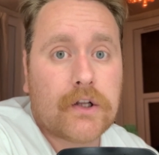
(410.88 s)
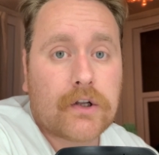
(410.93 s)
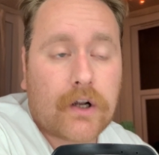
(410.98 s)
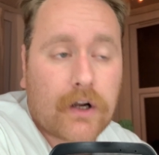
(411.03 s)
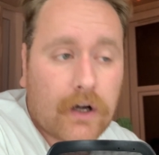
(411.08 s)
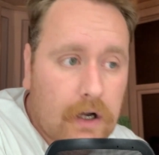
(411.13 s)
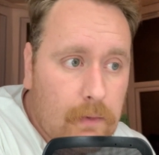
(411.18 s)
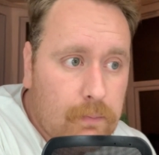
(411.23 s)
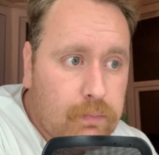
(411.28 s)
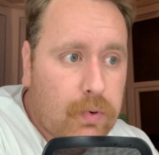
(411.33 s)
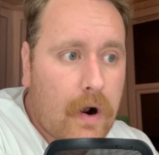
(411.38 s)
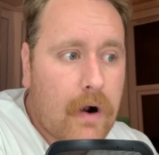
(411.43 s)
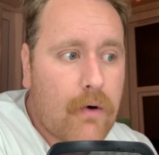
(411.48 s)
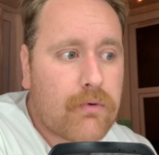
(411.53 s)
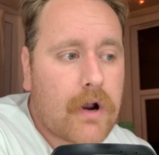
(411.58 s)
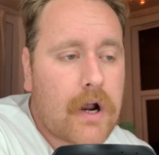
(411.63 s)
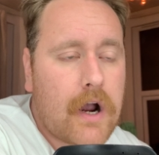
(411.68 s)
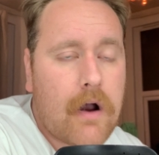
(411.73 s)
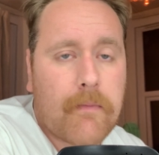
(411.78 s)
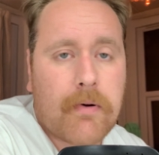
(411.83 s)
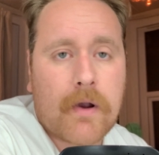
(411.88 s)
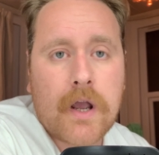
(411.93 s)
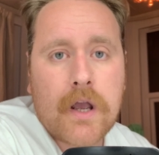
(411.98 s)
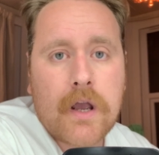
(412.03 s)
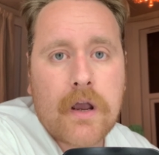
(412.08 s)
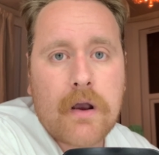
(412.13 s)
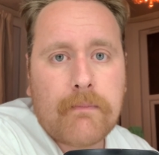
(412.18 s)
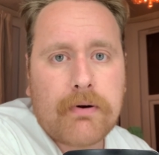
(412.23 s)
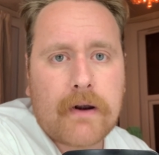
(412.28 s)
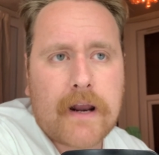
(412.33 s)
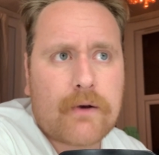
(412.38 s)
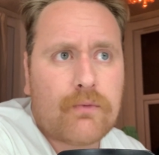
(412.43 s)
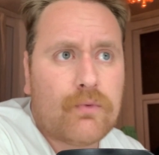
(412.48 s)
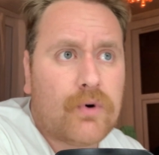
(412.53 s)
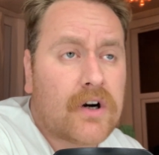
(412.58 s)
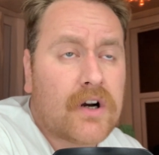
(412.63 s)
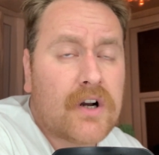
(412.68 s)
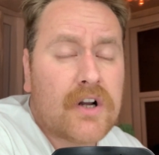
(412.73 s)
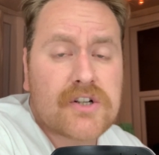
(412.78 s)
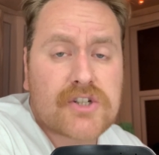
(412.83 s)
Club World Cup. Playing,
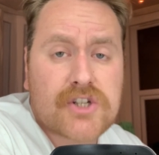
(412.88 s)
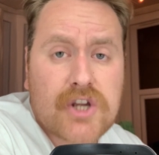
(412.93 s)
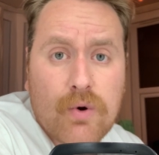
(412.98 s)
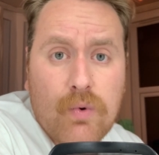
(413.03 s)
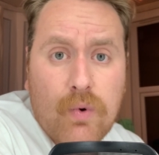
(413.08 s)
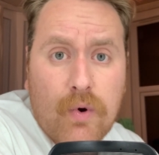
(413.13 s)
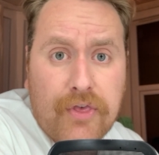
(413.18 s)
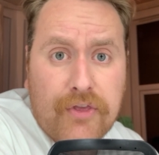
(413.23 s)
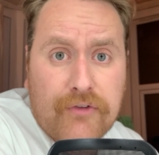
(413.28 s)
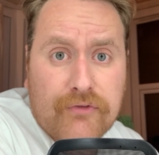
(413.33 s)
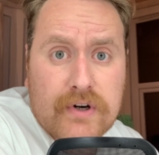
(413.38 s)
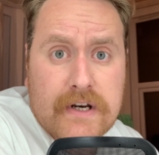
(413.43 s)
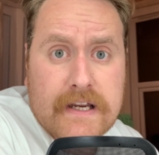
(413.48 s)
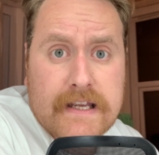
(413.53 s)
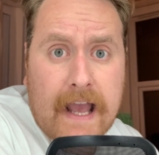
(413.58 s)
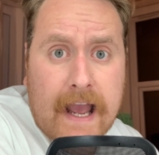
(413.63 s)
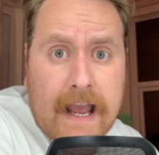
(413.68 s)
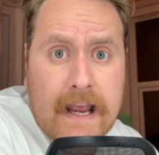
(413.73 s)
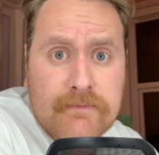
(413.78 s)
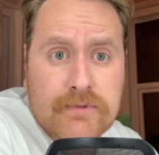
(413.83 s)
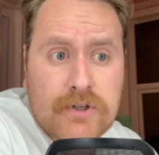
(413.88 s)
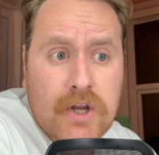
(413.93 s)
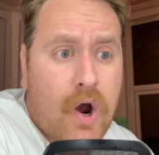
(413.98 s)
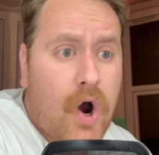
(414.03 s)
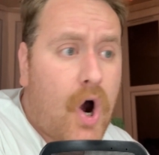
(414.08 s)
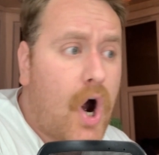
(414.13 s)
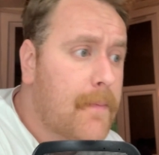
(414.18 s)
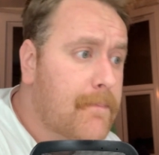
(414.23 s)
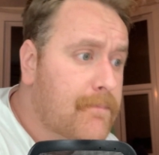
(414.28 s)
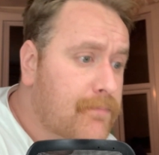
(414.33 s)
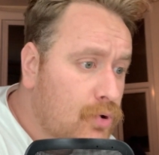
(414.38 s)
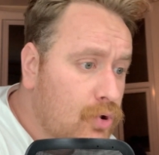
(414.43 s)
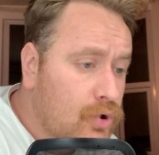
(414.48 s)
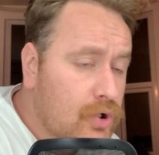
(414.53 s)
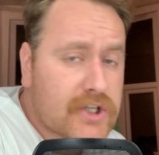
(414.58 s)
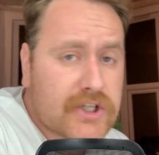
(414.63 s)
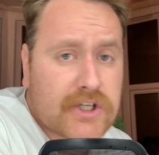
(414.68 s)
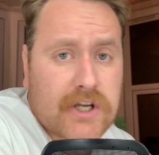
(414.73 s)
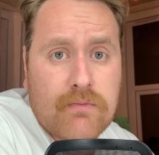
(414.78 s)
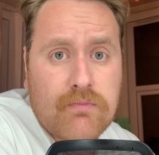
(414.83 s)
what, 2 or 3 games
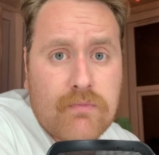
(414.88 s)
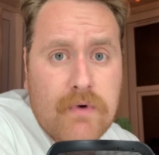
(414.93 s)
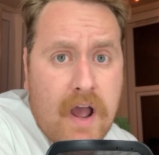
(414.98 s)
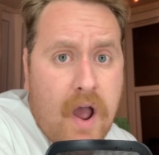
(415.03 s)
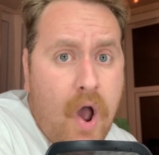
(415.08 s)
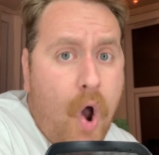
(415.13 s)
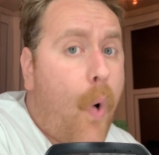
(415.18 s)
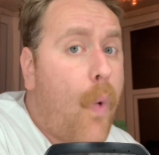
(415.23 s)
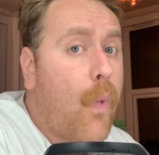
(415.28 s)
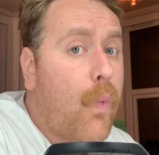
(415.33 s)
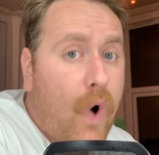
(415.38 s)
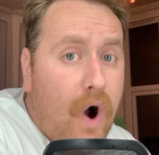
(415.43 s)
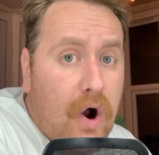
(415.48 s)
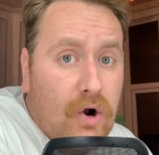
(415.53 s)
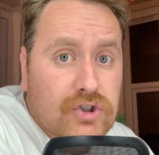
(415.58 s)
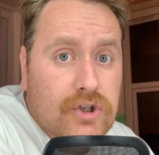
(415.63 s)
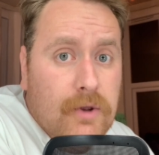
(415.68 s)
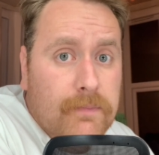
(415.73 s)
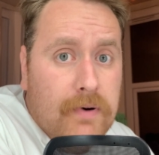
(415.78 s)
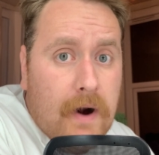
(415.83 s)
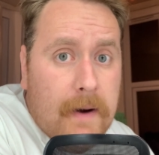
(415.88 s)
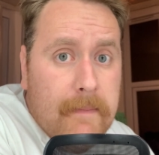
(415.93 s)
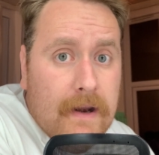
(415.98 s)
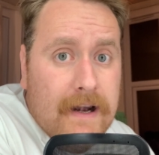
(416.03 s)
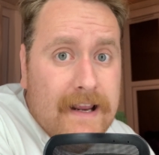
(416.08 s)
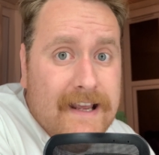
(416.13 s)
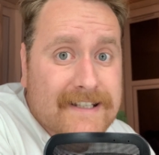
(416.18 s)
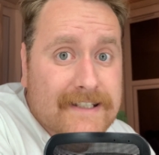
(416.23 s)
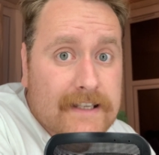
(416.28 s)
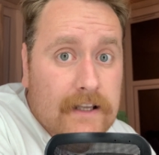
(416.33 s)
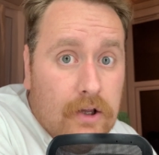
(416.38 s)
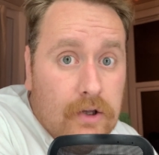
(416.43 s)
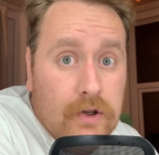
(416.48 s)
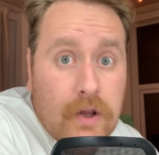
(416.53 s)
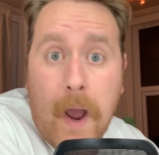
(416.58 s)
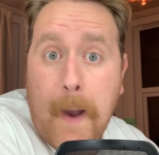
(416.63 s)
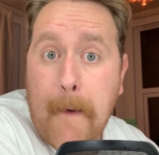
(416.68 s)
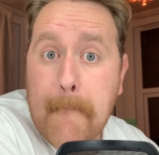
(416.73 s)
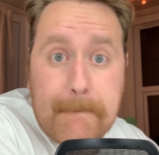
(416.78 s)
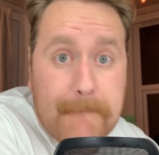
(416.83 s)
abroad somewhere whilst the Premier League's still on.
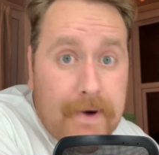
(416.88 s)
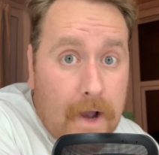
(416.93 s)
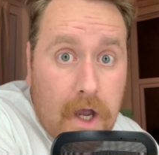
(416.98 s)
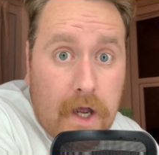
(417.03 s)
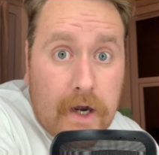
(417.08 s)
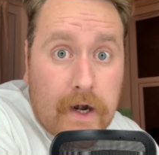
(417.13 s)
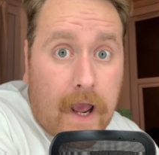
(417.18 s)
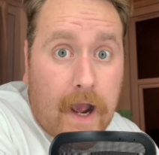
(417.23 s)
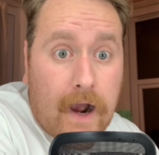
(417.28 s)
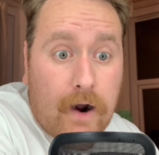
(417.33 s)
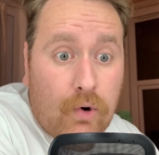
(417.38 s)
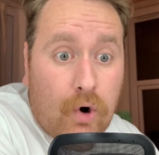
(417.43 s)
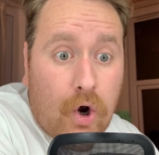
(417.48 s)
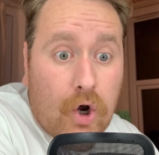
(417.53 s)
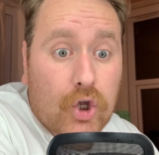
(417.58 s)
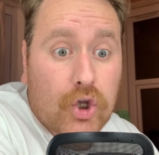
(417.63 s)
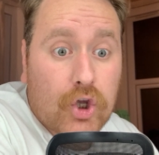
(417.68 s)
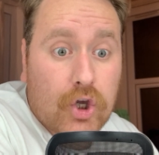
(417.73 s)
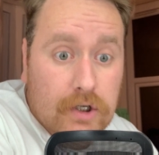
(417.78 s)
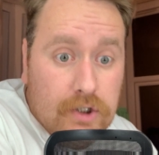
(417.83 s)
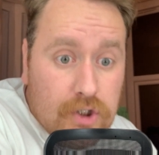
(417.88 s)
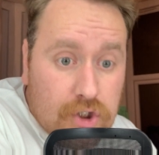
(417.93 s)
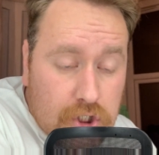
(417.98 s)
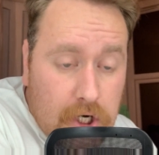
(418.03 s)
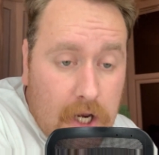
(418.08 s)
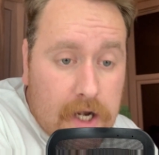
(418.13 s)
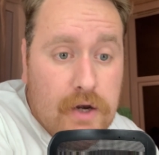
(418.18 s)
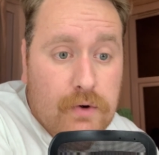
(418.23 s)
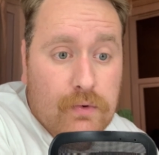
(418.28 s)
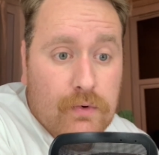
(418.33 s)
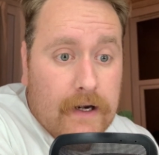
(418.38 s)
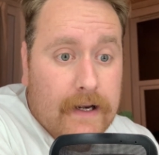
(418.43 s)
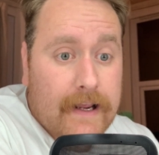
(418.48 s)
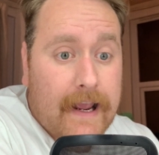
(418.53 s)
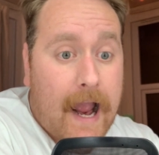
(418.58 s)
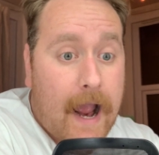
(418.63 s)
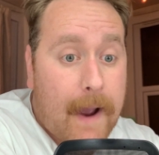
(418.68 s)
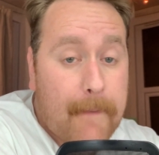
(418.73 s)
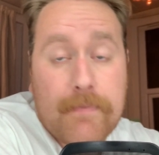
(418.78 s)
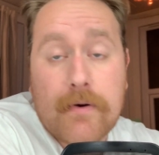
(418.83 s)
Burnout could genuinely
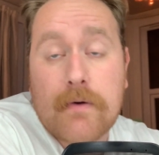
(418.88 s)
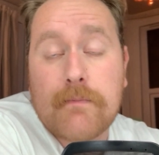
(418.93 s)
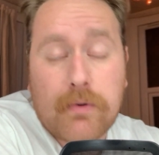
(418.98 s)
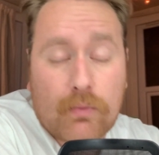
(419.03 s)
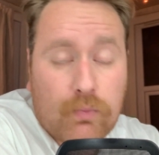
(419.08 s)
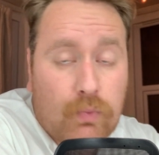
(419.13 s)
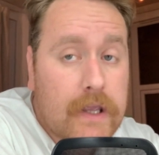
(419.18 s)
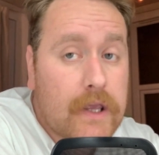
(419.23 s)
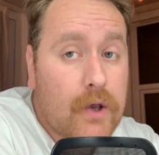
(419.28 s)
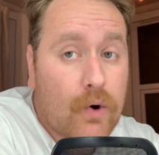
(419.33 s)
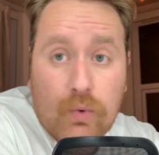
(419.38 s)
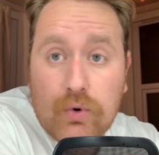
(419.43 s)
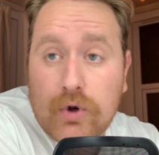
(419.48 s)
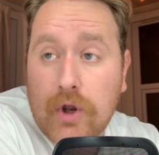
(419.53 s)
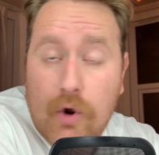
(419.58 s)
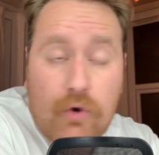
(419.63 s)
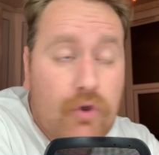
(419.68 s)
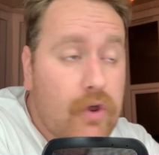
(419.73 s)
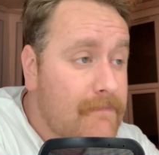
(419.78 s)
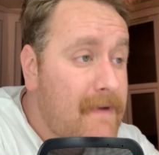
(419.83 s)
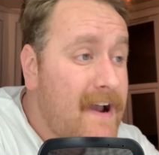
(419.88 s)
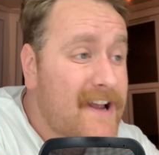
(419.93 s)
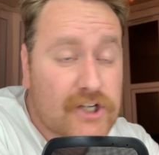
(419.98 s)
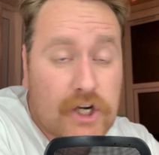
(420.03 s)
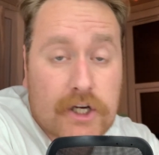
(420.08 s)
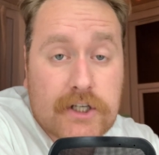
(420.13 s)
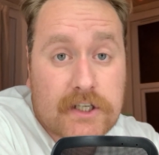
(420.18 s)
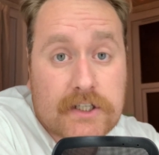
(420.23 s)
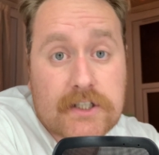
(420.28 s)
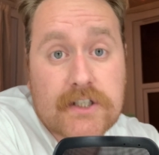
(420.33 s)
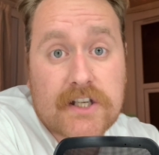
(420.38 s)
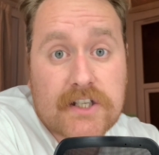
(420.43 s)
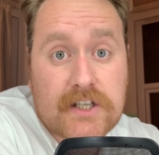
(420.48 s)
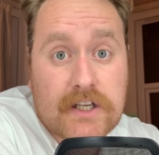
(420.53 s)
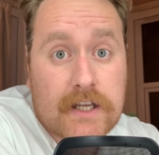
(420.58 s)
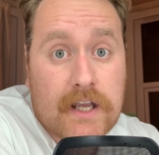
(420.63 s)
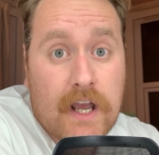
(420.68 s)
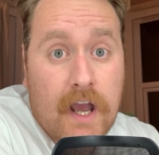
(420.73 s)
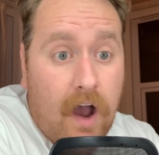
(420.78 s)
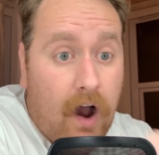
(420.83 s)
happen. But we all know that Manchester
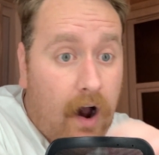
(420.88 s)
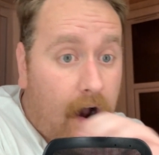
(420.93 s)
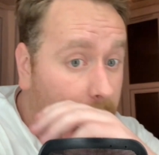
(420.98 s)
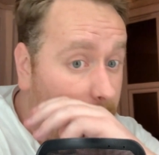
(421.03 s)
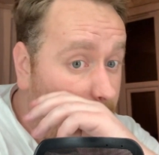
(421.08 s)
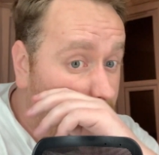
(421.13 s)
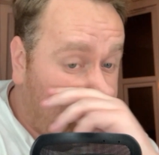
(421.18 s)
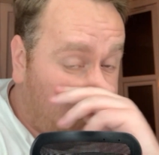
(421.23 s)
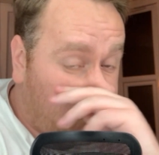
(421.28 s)
City are